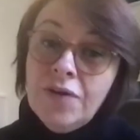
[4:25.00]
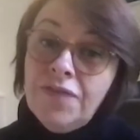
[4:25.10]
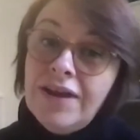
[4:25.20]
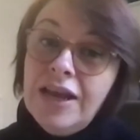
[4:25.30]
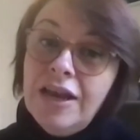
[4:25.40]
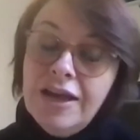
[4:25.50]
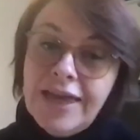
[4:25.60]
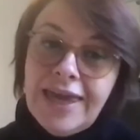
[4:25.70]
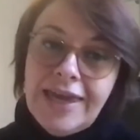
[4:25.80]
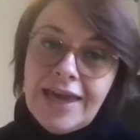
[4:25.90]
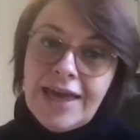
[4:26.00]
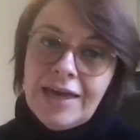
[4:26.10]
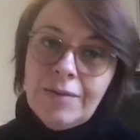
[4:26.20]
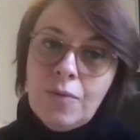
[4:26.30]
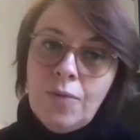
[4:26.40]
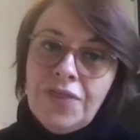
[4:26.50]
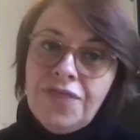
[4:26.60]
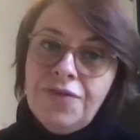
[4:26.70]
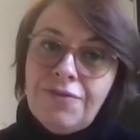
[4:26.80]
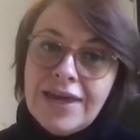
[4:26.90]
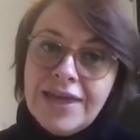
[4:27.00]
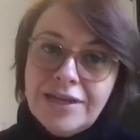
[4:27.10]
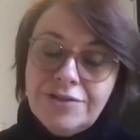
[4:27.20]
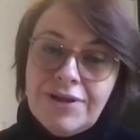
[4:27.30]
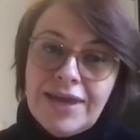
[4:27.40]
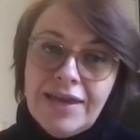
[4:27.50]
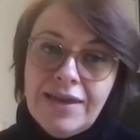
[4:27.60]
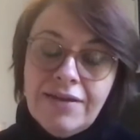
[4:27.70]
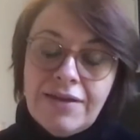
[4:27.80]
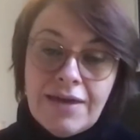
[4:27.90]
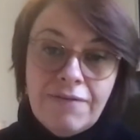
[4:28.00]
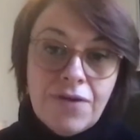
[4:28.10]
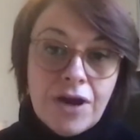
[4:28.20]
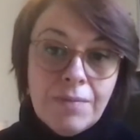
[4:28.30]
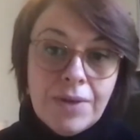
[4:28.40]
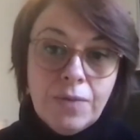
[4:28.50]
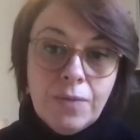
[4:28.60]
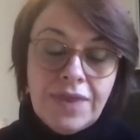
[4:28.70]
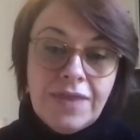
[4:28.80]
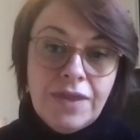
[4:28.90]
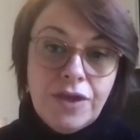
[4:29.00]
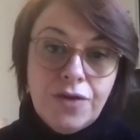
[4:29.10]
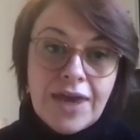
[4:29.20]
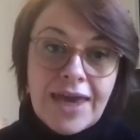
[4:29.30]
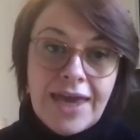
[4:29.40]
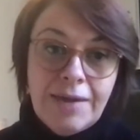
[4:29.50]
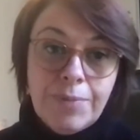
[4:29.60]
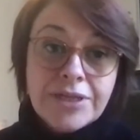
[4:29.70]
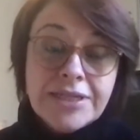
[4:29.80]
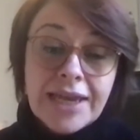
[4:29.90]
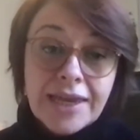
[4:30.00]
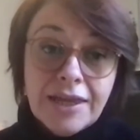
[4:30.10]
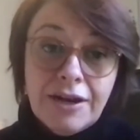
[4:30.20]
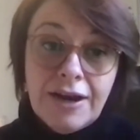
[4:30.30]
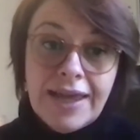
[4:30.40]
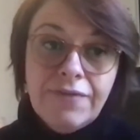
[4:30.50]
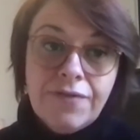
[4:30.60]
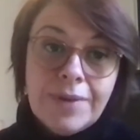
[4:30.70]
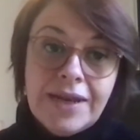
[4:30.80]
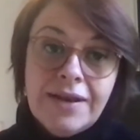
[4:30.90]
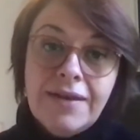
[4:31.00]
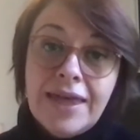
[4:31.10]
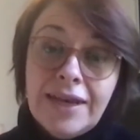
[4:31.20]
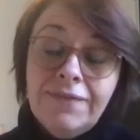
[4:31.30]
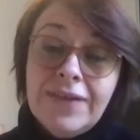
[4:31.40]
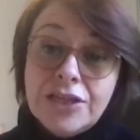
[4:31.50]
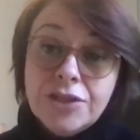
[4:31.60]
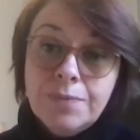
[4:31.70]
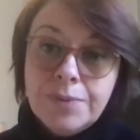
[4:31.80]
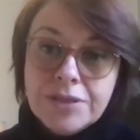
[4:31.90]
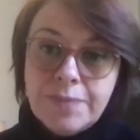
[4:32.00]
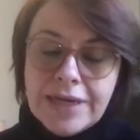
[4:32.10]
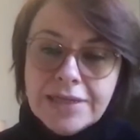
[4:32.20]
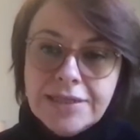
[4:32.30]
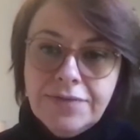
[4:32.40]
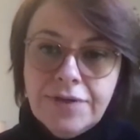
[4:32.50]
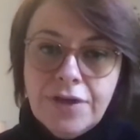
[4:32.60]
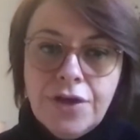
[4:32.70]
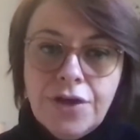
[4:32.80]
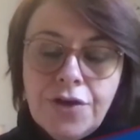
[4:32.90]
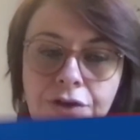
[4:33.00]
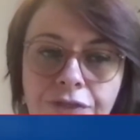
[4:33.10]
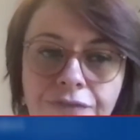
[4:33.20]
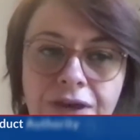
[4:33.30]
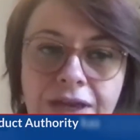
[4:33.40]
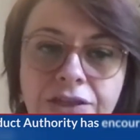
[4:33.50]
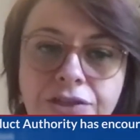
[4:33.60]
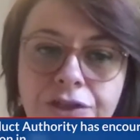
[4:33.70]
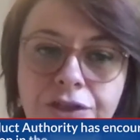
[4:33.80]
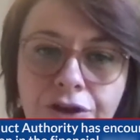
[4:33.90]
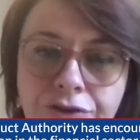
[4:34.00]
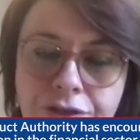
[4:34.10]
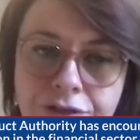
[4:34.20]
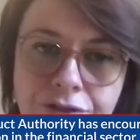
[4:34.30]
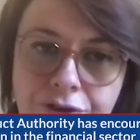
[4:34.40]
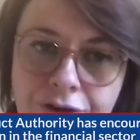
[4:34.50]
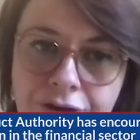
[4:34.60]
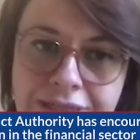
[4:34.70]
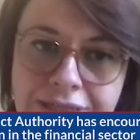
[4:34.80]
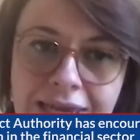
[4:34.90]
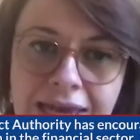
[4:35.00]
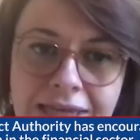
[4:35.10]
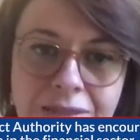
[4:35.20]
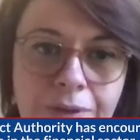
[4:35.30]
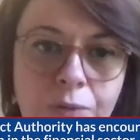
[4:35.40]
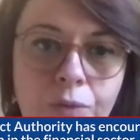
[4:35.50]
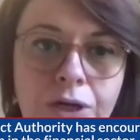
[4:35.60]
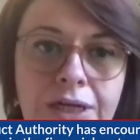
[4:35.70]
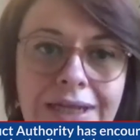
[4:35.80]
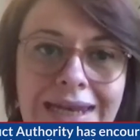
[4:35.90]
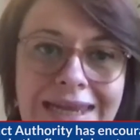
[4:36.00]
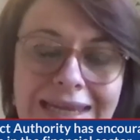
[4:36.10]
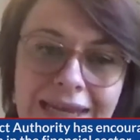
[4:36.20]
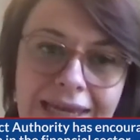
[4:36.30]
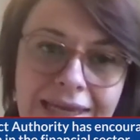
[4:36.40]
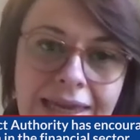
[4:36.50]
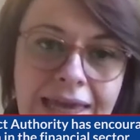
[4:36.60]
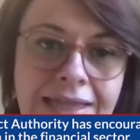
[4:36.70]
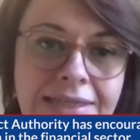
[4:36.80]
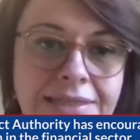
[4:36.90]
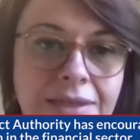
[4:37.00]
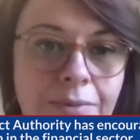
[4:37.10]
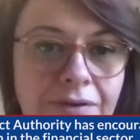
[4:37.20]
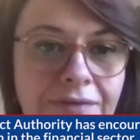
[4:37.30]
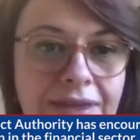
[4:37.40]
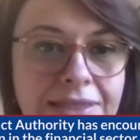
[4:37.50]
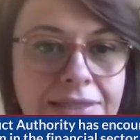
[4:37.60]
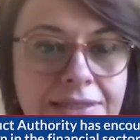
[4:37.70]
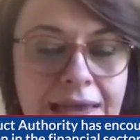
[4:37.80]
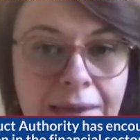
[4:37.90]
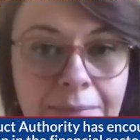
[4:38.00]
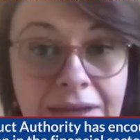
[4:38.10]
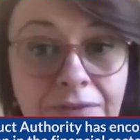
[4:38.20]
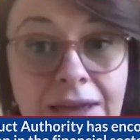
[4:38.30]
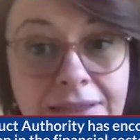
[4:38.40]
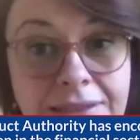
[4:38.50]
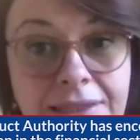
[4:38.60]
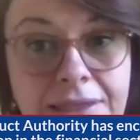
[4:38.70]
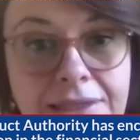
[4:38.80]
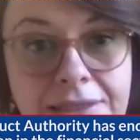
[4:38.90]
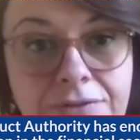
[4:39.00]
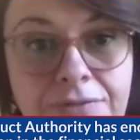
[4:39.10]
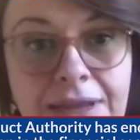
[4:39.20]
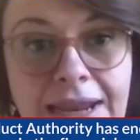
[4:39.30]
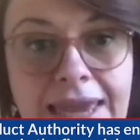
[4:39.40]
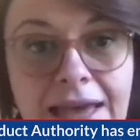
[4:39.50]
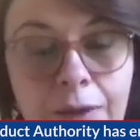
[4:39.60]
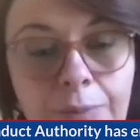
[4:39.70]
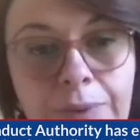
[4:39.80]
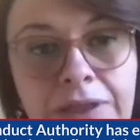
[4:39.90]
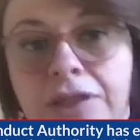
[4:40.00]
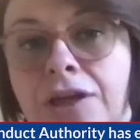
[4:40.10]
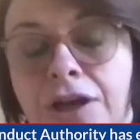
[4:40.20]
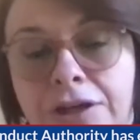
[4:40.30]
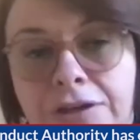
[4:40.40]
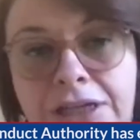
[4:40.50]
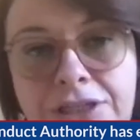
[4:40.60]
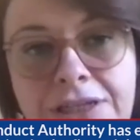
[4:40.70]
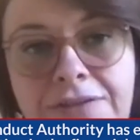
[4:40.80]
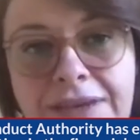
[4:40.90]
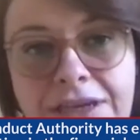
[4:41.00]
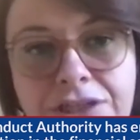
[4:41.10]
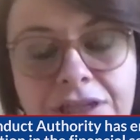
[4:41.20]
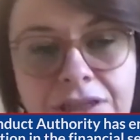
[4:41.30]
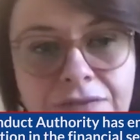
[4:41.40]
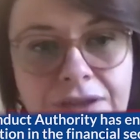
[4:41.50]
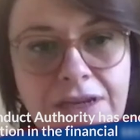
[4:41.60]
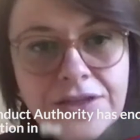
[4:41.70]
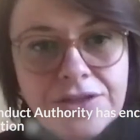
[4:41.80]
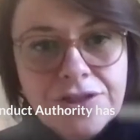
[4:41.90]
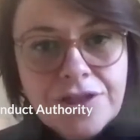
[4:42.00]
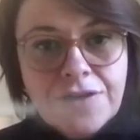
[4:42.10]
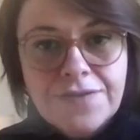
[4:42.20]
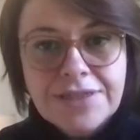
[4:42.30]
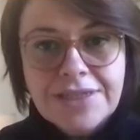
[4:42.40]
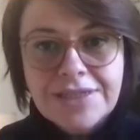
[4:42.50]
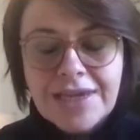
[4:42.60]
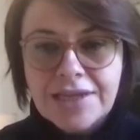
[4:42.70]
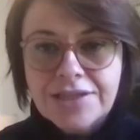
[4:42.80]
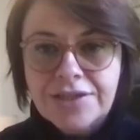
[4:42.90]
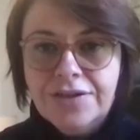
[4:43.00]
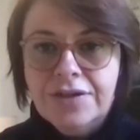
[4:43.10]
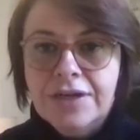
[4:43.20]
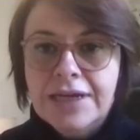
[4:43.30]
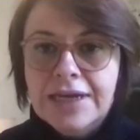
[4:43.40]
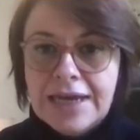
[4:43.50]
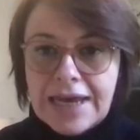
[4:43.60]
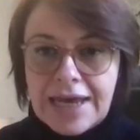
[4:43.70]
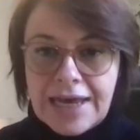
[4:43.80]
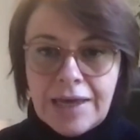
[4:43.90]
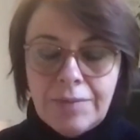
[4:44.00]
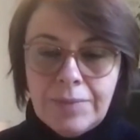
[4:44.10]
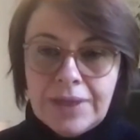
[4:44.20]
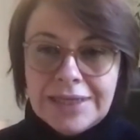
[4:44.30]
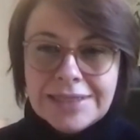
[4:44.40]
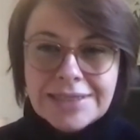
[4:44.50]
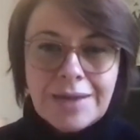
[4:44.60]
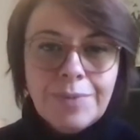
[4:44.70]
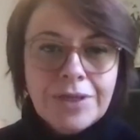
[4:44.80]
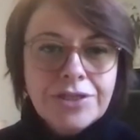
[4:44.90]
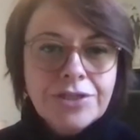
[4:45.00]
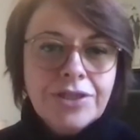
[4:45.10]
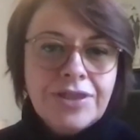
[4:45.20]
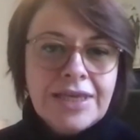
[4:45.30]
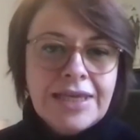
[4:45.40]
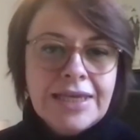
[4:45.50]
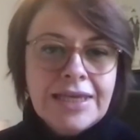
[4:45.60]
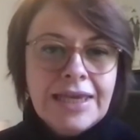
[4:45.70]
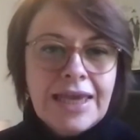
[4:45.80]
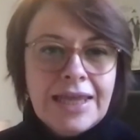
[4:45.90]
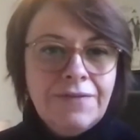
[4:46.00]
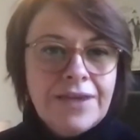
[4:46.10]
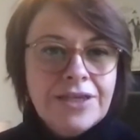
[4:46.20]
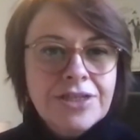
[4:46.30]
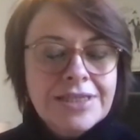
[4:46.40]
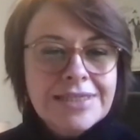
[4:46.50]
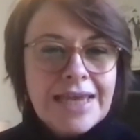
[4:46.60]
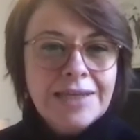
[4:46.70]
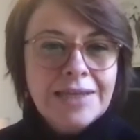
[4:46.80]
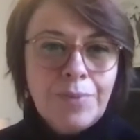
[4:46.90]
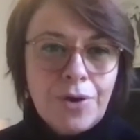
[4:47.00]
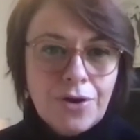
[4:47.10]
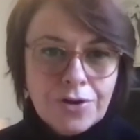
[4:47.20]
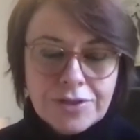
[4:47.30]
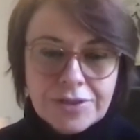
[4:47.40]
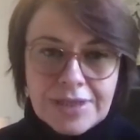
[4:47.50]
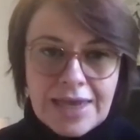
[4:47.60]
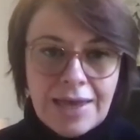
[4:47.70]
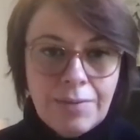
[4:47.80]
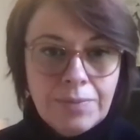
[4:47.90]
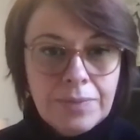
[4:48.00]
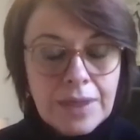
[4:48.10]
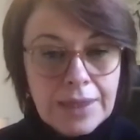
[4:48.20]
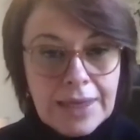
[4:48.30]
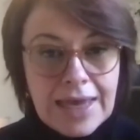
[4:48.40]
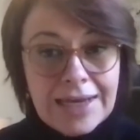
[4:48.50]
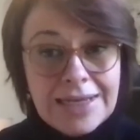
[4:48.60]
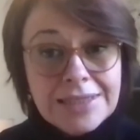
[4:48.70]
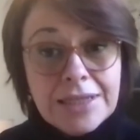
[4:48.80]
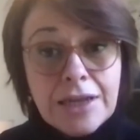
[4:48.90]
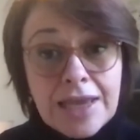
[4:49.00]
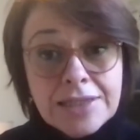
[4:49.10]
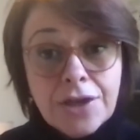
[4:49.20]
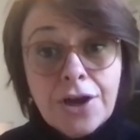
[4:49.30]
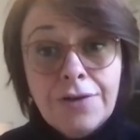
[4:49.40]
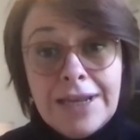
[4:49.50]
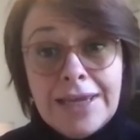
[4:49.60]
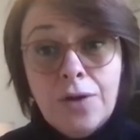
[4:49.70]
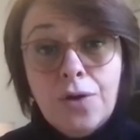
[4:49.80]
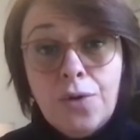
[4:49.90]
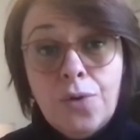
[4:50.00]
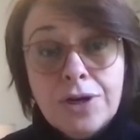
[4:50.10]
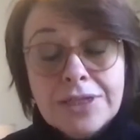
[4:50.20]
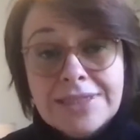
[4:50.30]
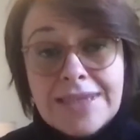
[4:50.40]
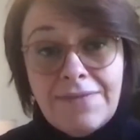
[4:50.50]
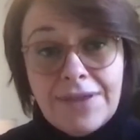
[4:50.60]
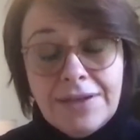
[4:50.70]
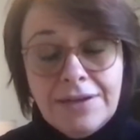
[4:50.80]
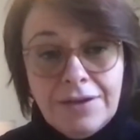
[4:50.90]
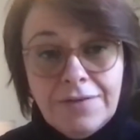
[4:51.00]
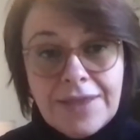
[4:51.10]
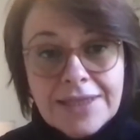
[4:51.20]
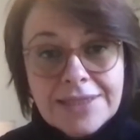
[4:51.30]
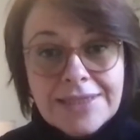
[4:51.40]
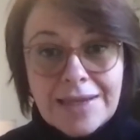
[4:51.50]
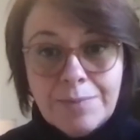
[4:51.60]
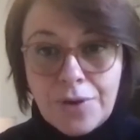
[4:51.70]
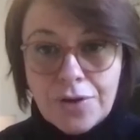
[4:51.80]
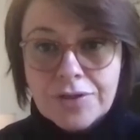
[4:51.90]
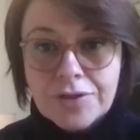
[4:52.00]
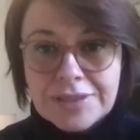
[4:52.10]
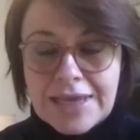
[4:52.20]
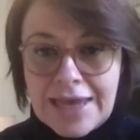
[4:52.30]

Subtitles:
very lucky with the regulatory environment within the UK, particularly from an innovation perspective. The Financial Conduct Authority has been world leading in some of its advances to really help and encourage innovation in the financial services sector. It established the Innovation Sandbox and is currently in cohort 7 of that sandbox